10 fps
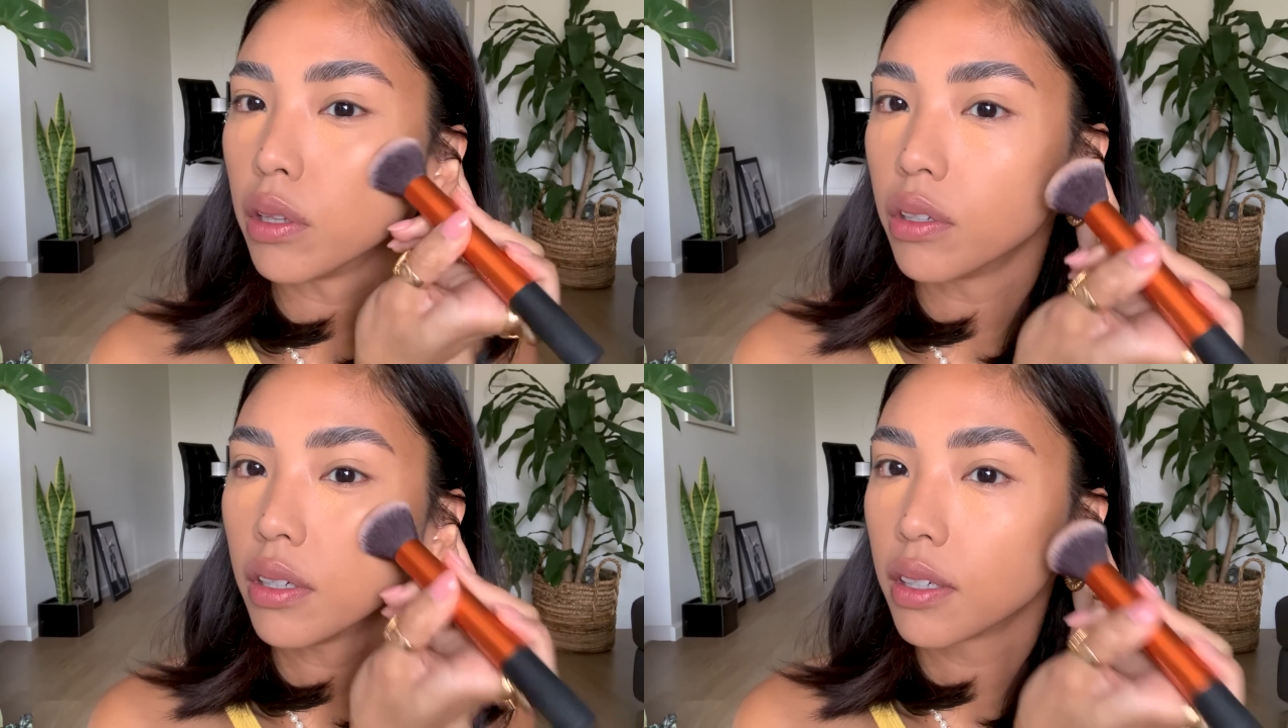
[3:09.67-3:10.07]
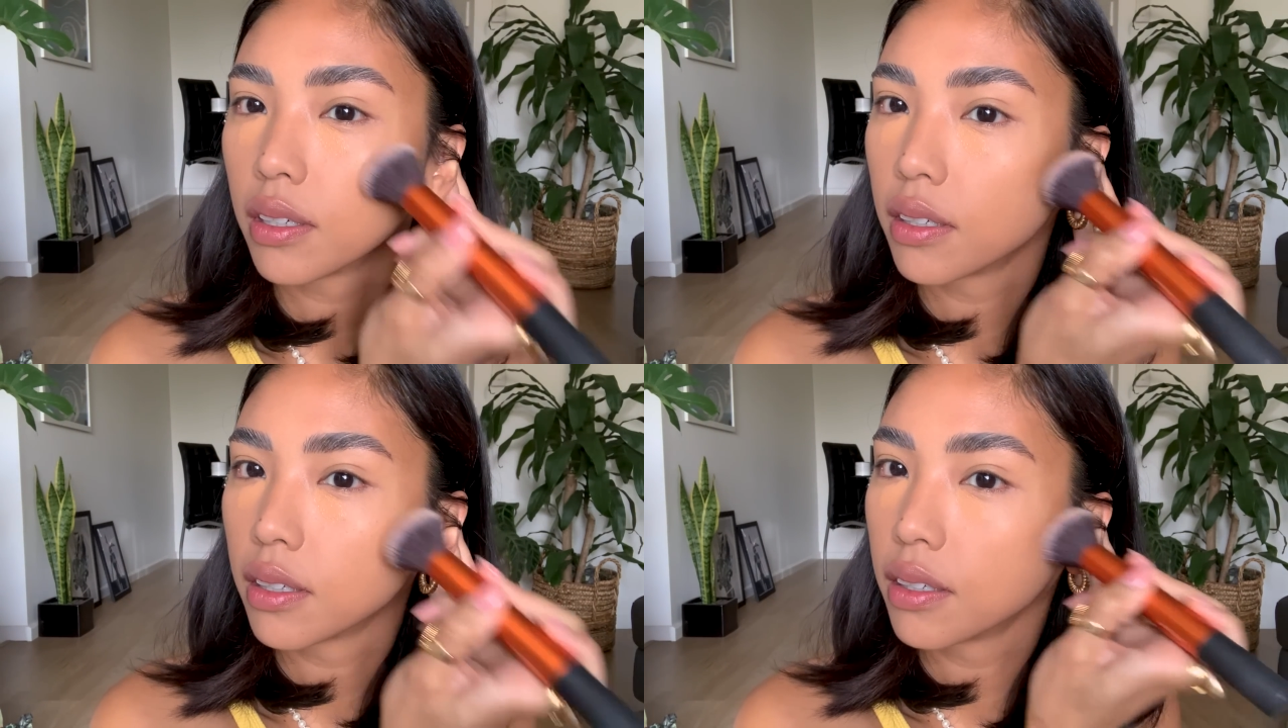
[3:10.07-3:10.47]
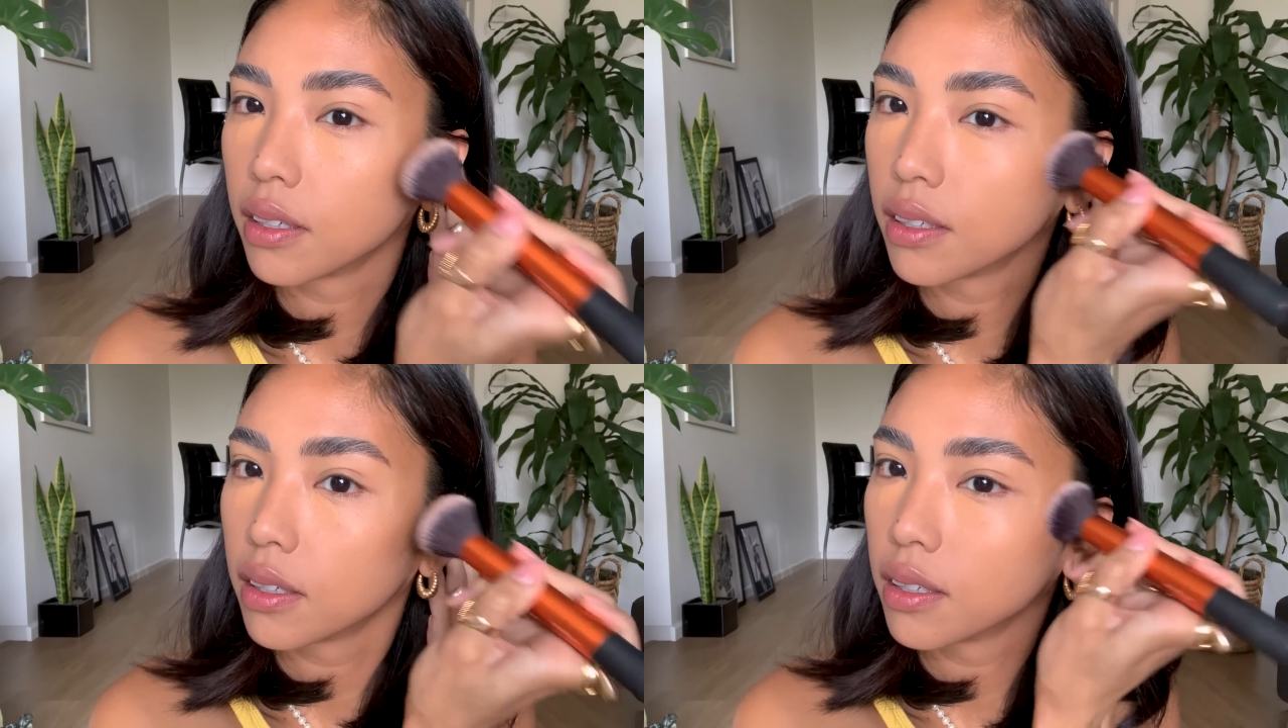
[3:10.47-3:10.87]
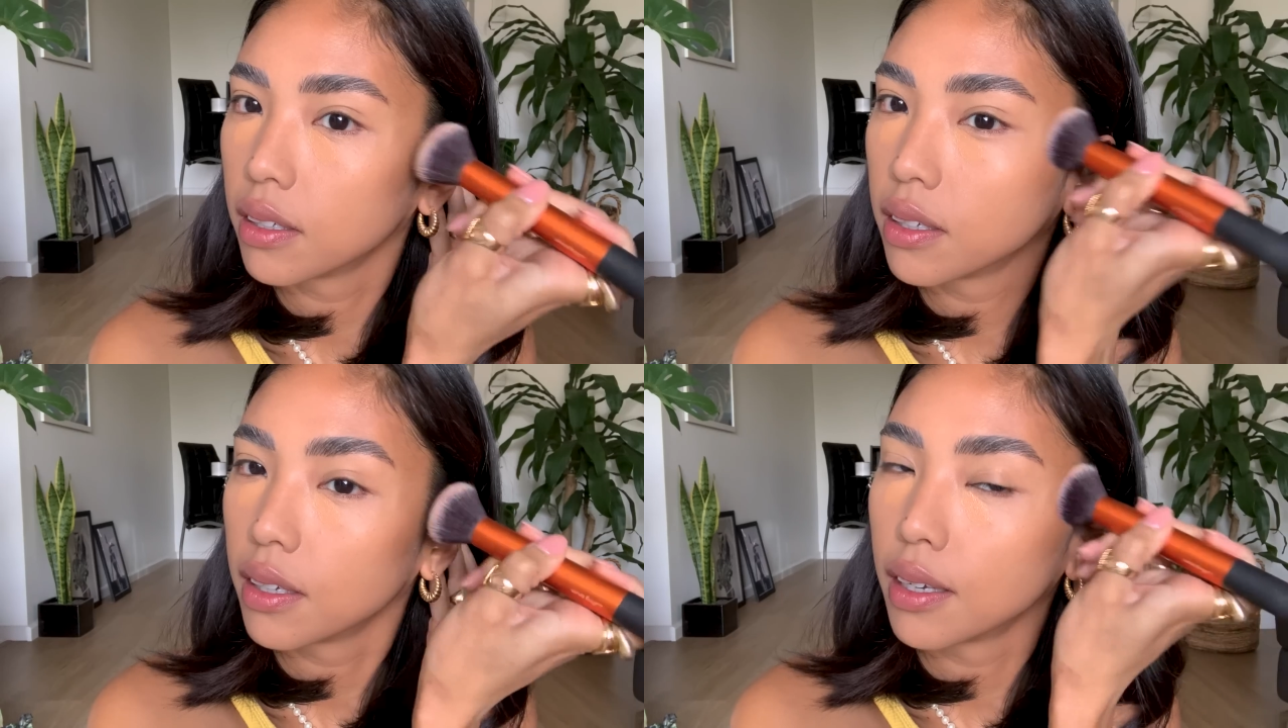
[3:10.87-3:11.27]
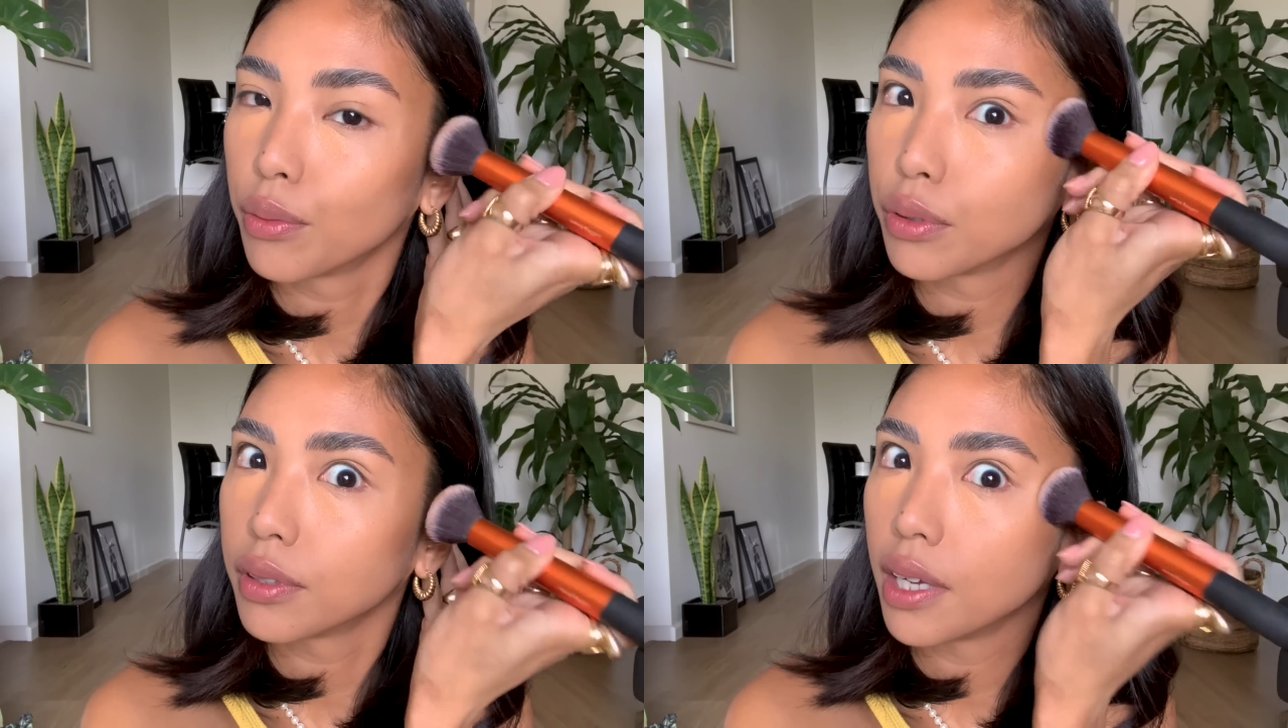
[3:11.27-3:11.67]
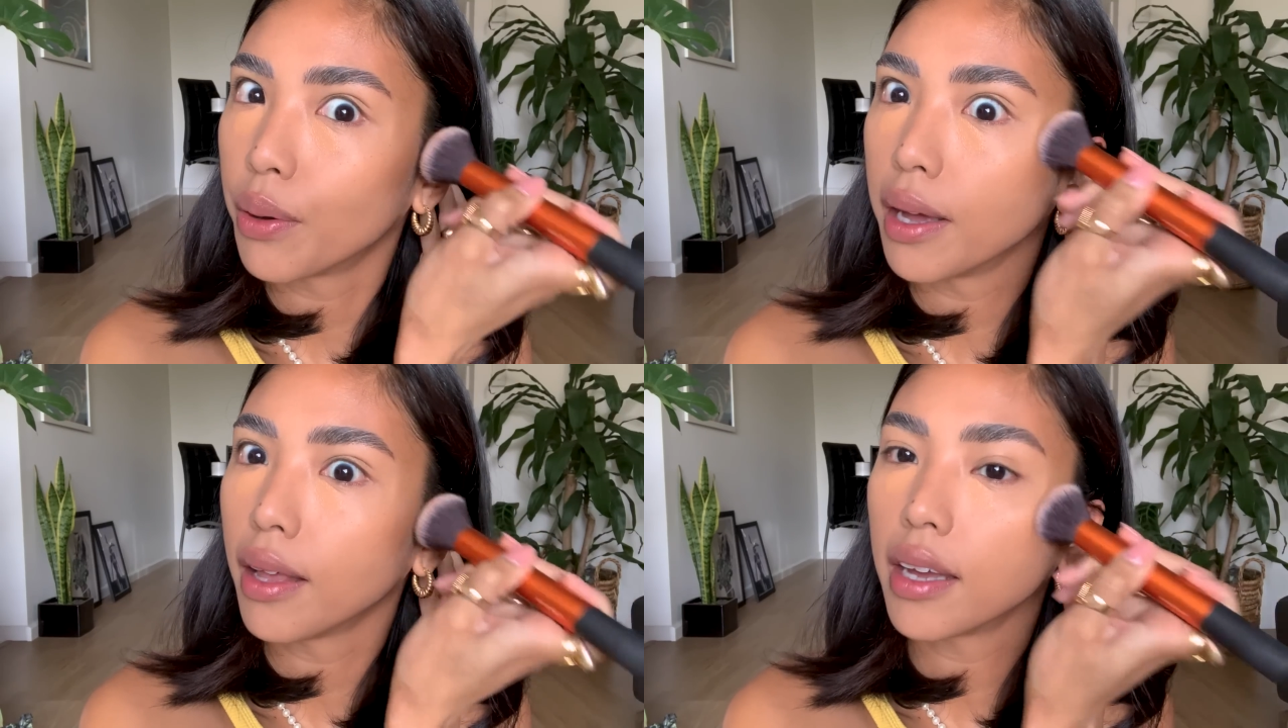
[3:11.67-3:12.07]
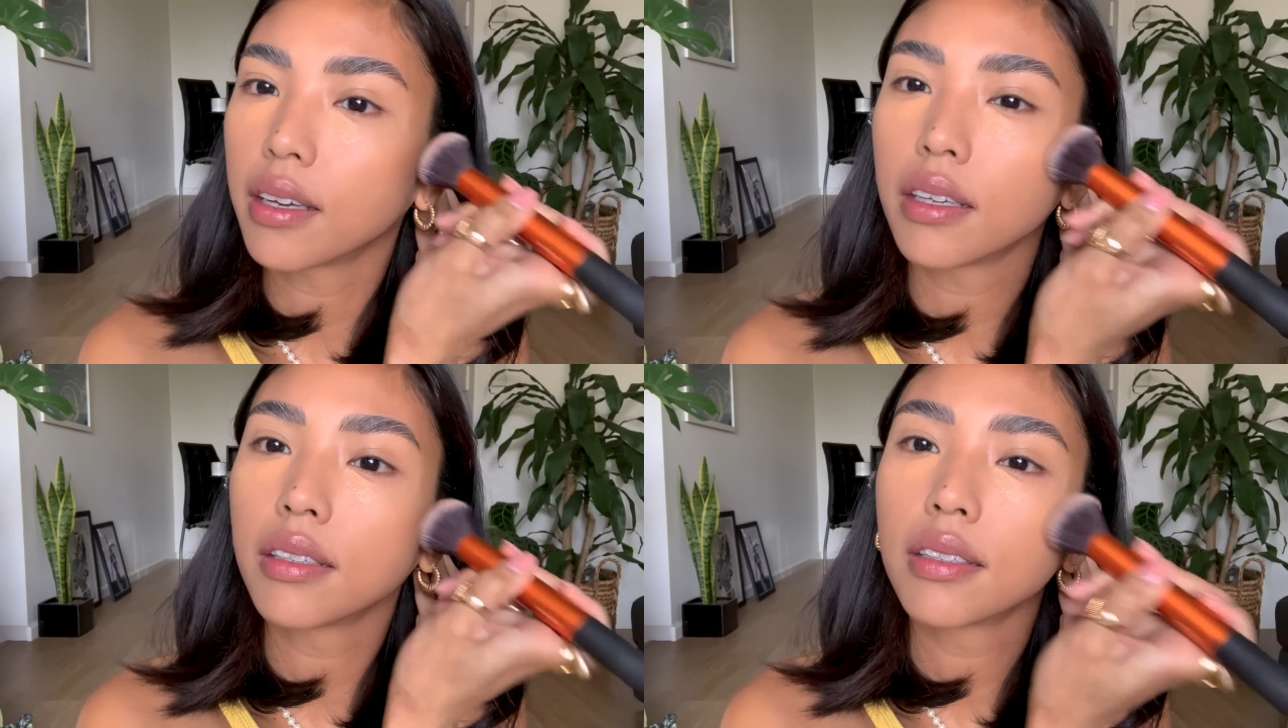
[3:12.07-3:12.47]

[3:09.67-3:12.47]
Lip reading: look. We'll see how I like it.